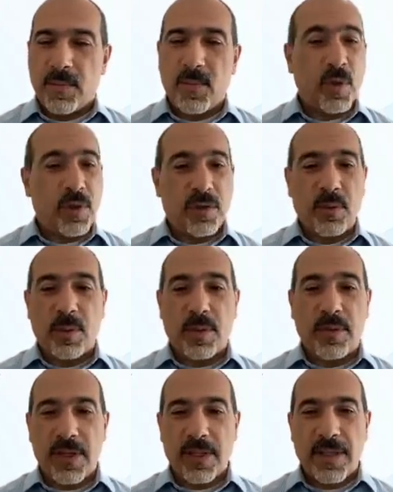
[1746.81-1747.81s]
Doing so
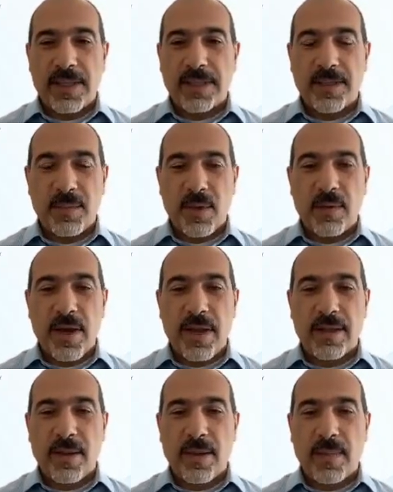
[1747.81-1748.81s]
with VLANs can be
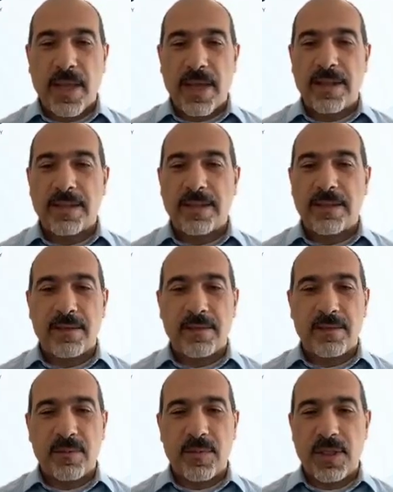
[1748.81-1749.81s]
quite complex.
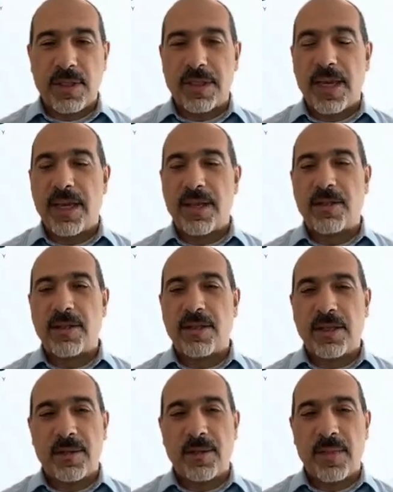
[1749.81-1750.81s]
With ZTNA,
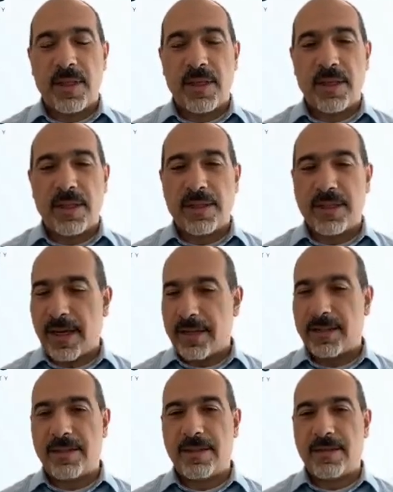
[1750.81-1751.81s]
it can be done in
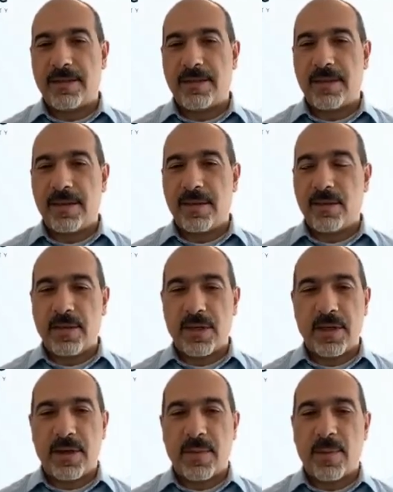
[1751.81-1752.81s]
seconds.
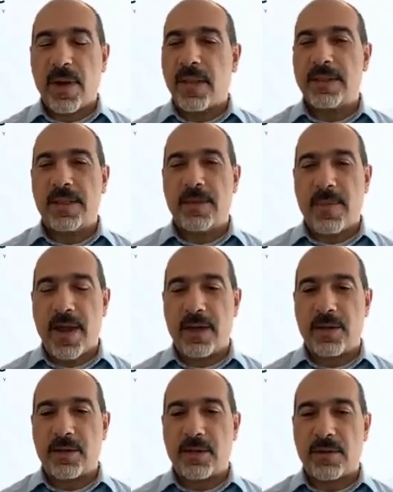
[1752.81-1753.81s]
Using our policy
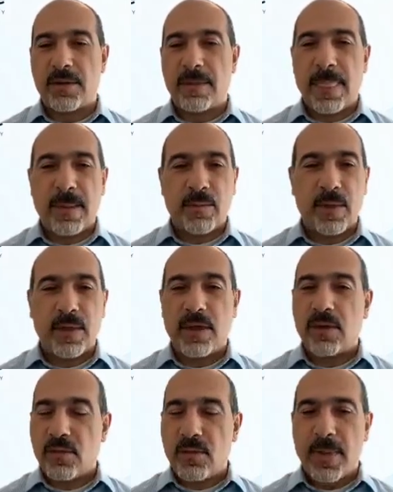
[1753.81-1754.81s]
manager, we
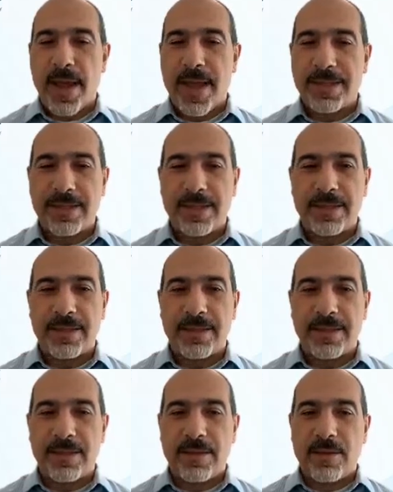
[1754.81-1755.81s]
can group assets.